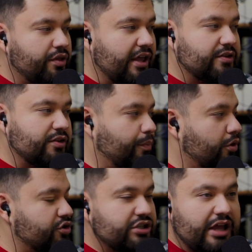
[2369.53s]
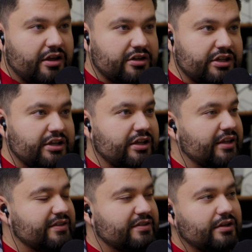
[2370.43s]
it's the personality,
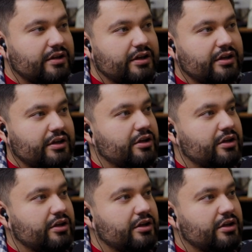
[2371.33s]
it's the